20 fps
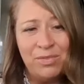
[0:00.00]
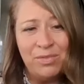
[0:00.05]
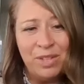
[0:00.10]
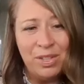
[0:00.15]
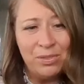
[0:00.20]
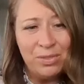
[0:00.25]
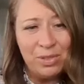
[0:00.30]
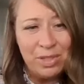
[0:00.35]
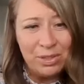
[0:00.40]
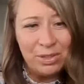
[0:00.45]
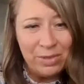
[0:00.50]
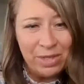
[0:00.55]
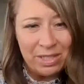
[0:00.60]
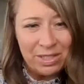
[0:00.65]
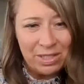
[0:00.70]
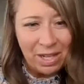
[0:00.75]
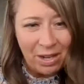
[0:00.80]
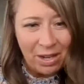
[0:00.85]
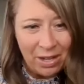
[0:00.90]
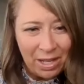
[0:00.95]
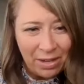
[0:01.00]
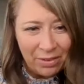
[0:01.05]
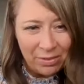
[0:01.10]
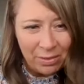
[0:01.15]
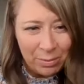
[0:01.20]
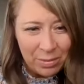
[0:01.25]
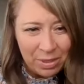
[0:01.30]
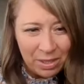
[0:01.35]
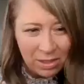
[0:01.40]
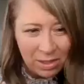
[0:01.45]
Feel free to reach out. I
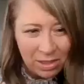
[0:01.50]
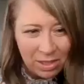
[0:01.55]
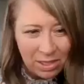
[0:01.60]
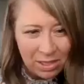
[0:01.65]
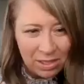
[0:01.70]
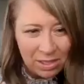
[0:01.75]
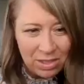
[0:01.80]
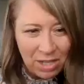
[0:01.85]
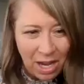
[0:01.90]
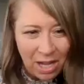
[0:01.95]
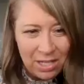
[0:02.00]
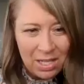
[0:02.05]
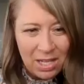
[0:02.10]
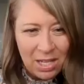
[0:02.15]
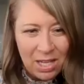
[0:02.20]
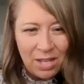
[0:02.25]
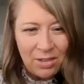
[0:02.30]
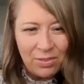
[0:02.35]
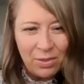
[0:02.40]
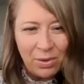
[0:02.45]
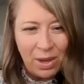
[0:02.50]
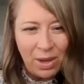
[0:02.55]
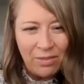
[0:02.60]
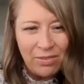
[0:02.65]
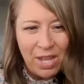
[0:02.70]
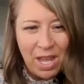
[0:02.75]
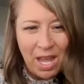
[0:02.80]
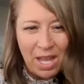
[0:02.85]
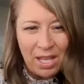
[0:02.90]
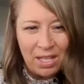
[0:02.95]
haven't been looking at the chat. If you
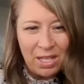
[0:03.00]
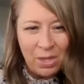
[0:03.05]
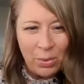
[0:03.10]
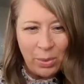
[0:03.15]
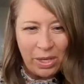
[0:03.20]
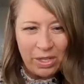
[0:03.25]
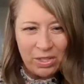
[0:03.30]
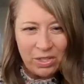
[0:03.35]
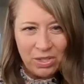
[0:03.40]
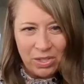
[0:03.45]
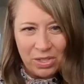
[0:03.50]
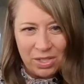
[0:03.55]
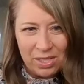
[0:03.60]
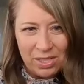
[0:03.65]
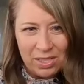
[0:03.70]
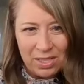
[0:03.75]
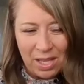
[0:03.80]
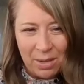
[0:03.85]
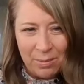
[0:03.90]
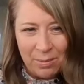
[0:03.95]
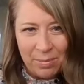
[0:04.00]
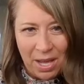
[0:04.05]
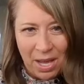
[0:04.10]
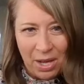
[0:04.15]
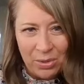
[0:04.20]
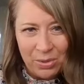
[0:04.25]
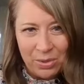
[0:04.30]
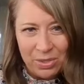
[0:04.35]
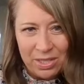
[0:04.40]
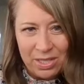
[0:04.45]
have any questions
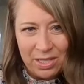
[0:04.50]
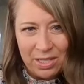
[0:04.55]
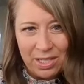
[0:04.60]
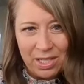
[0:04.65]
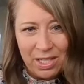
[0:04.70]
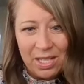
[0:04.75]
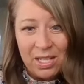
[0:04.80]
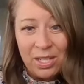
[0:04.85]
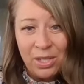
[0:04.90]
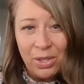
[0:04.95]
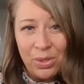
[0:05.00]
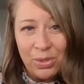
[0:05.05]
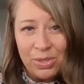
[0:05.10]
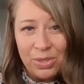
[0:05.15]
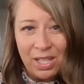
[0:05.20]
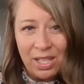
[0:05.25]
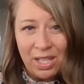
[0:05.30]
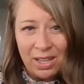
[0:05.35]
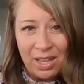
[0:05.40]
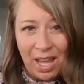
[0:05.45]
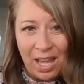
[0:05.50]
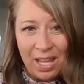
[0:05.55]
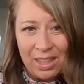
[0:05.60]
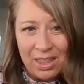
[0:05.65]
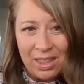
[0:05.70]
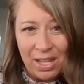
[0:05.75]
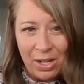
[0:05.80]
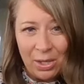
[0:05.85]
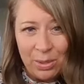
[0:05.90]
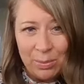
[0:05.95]
about using
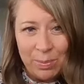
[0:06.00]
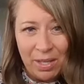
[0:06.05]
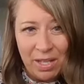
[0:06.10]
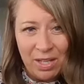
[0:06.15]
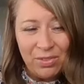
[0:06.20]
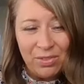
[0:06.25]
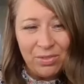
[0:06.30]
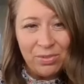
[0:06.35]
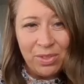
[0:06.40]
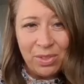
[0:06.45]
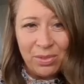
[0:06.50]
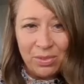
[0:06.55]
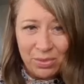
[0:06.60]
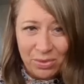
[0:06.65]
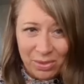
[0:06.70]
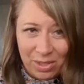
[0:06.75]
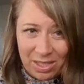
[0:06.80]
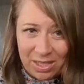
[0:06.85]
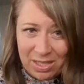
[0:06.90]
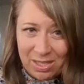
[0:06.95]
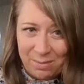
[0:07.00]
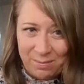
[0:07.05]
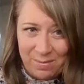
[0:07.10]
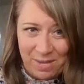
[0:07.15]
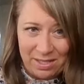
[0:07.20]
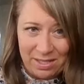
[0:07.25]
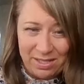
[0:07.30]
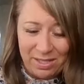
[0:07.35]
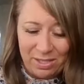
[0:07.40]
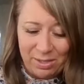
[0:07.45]
light therapy, feel free to
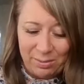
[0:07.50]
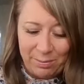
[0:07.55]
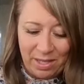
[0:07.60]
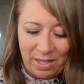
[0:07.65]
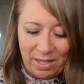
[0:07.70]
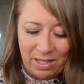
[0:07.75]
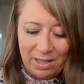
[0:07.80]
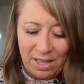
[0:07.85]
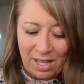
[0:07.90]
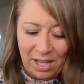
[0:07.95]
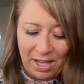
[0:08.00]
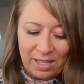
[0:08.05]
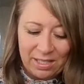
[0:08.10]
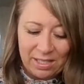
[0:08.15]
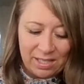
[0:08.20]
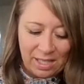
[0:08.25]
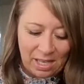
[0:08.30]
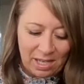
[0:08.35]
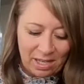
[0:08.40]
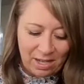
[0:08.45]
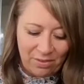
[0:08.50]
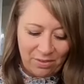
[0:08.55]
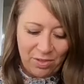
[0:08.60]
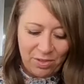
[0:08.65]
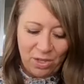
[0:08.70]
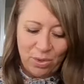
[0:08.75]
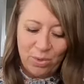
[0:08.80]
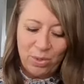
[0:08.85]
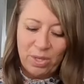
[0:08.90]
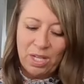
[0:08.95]
message me. Like I said, if
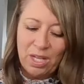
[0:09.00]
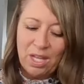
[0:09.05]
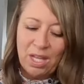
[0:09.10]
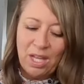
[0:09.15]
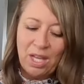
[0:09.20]
you